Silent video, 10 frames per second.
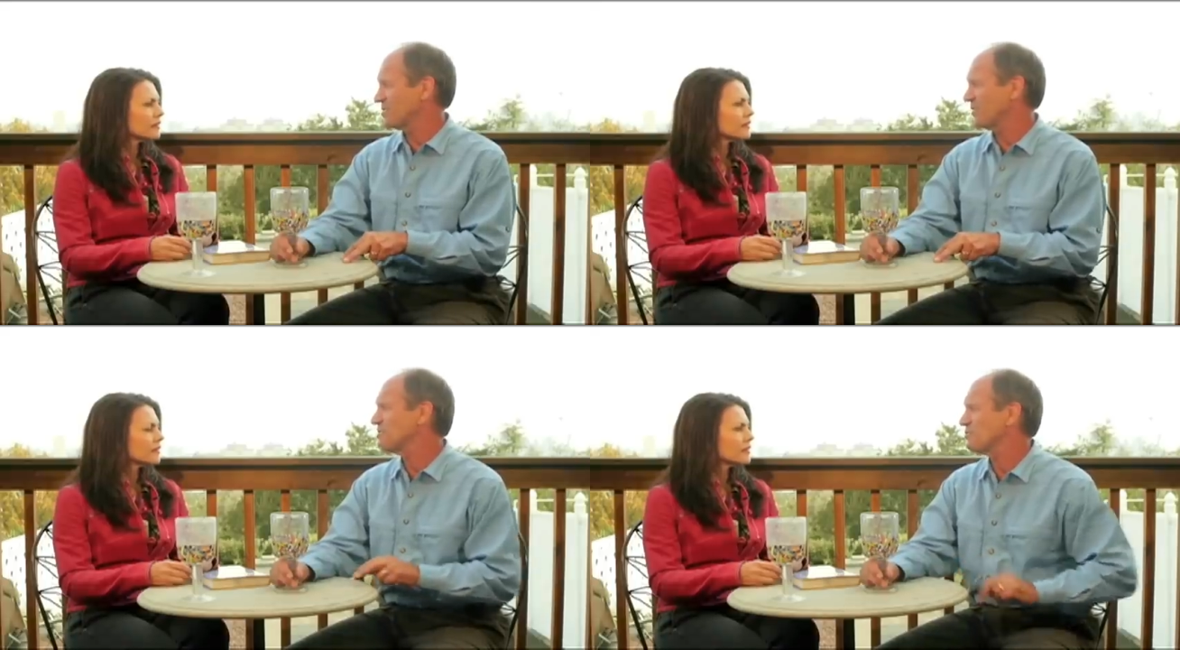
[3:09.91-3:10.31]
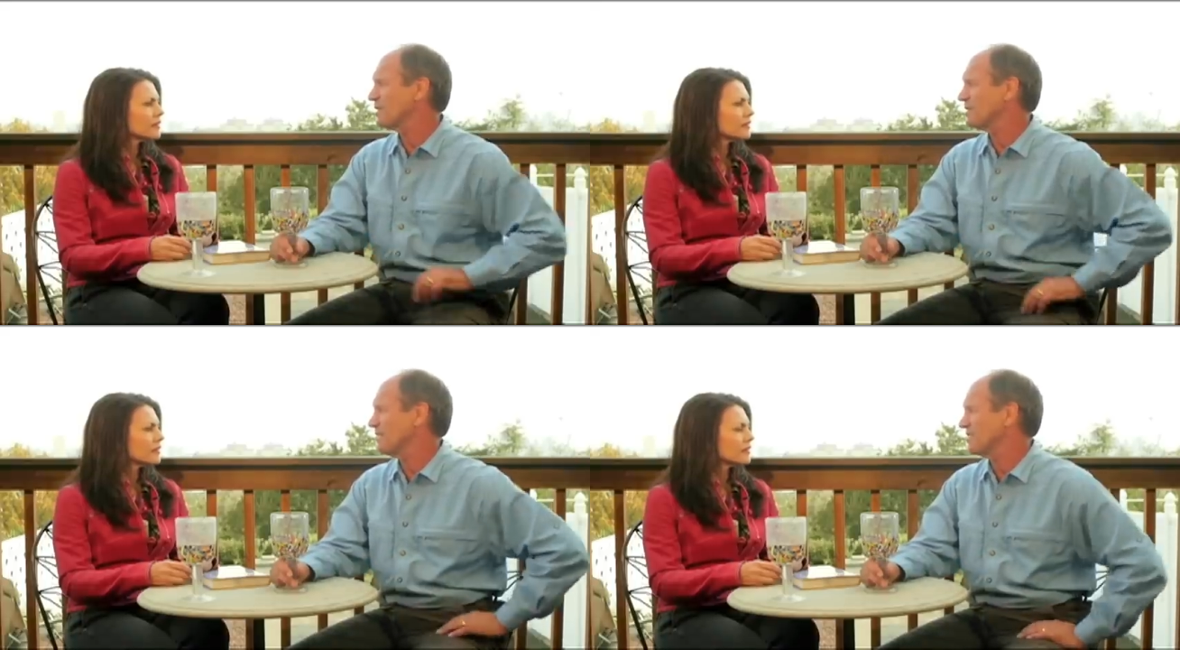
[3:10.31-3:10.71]
Speaker 1: So I was
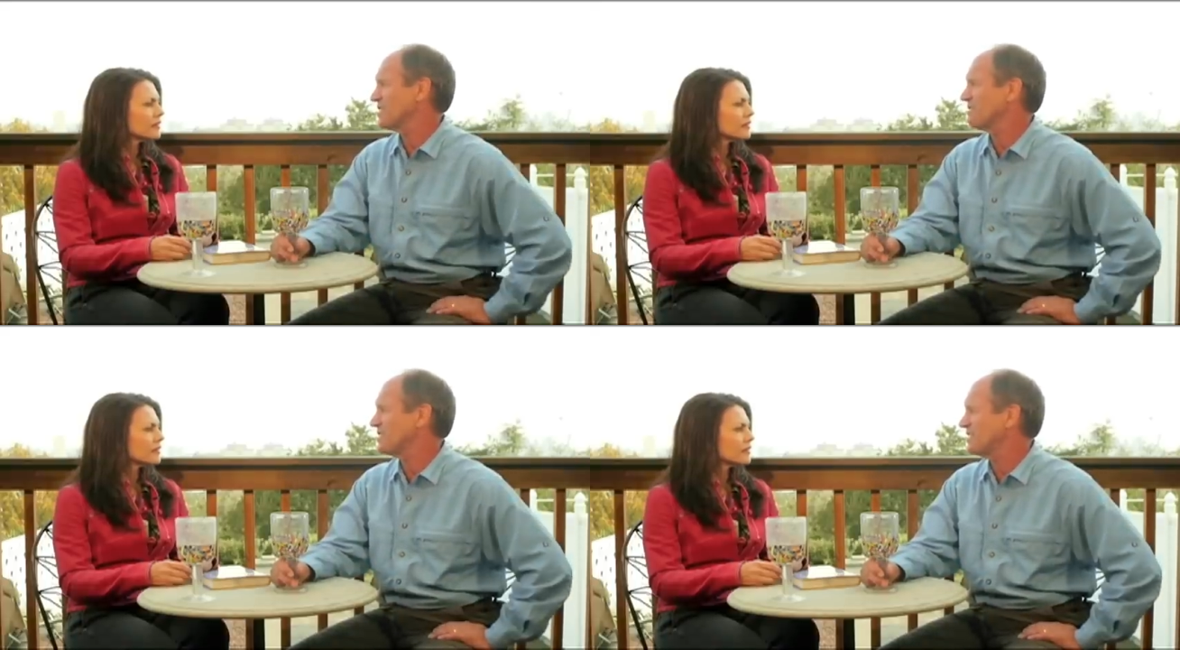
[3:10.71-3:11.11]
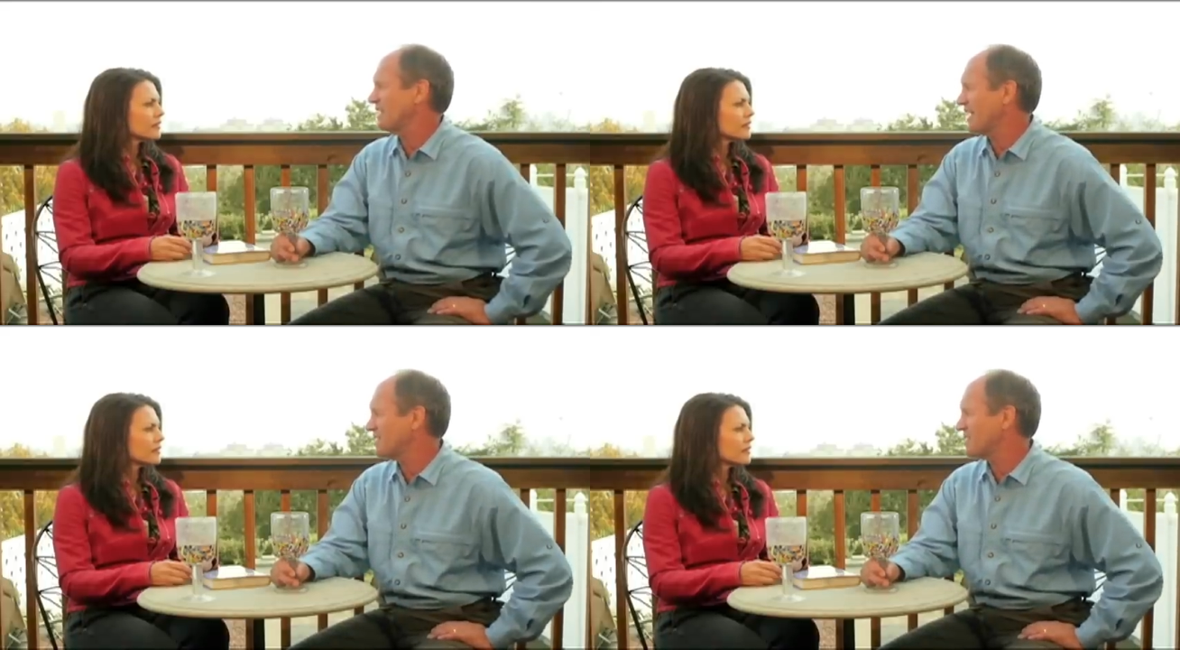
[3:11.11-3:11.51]
running about 17,
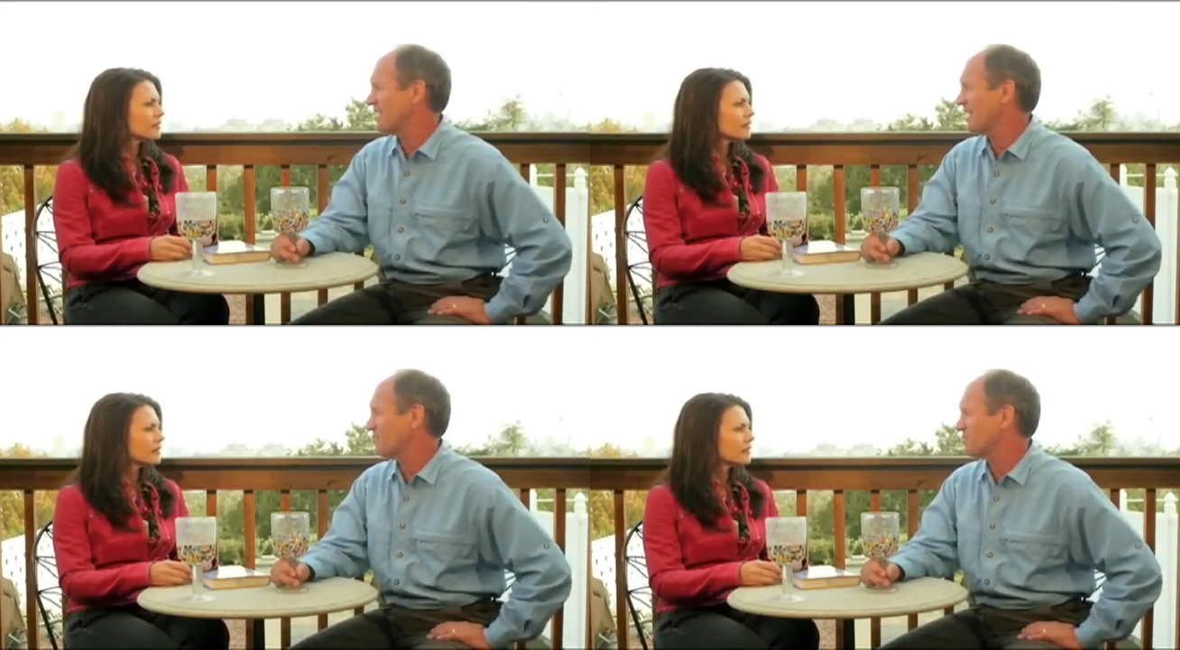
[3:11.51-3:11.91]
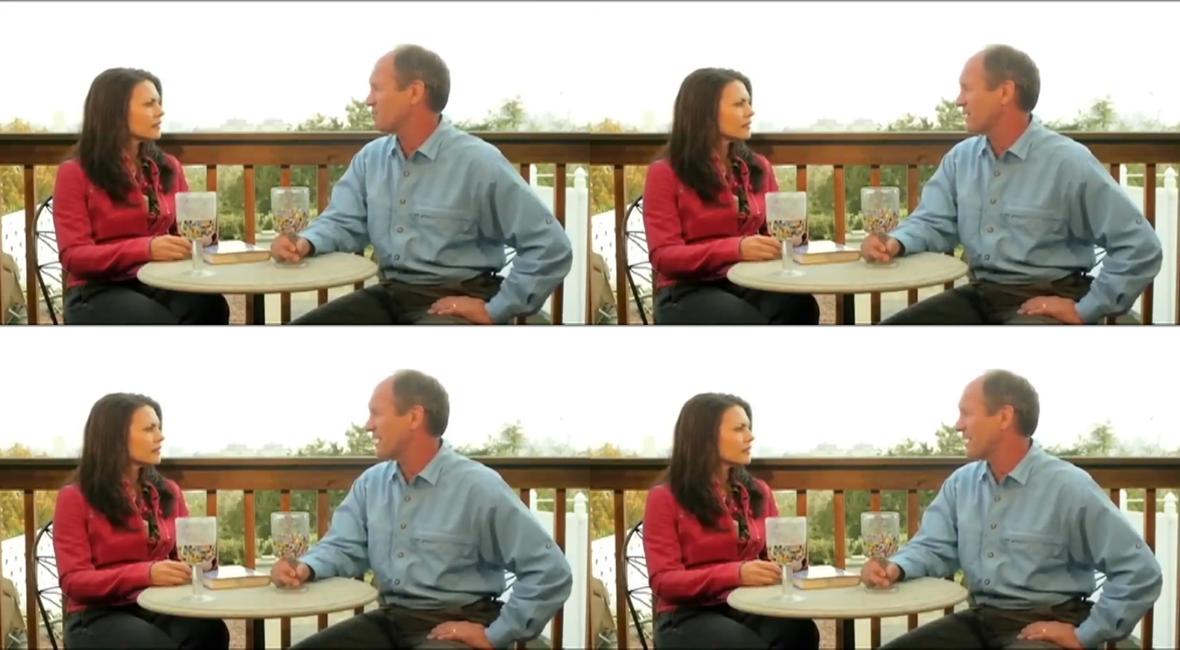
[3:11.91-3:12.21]
18 hours per